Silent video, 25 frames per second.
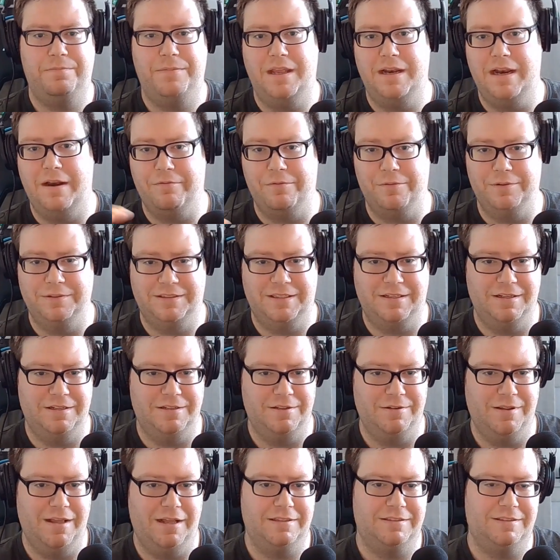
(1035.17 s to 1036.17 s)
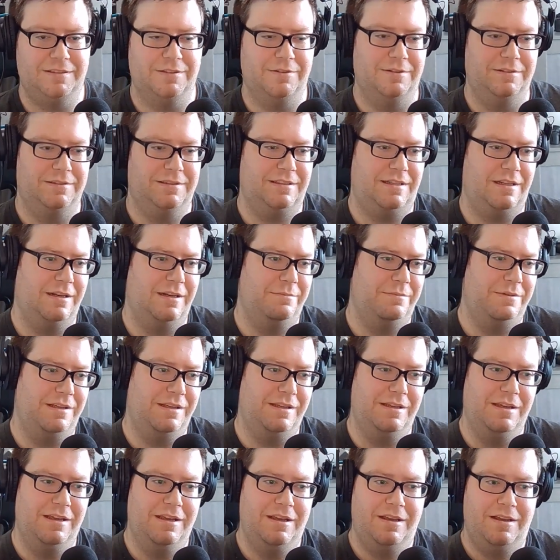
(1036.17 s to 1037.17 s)
And everyone's going to do that. So it's going to
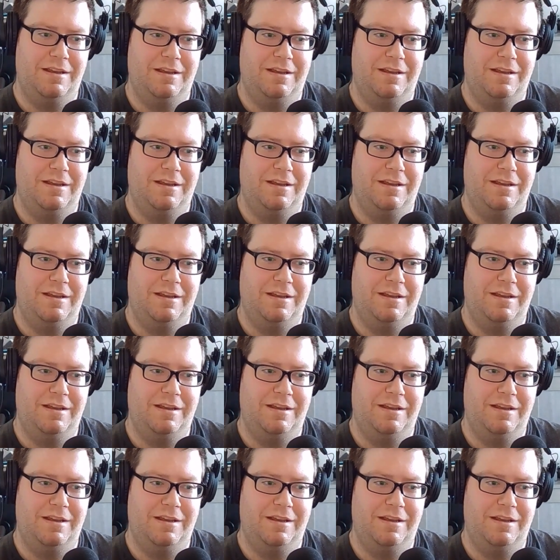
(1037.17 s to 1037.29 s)
be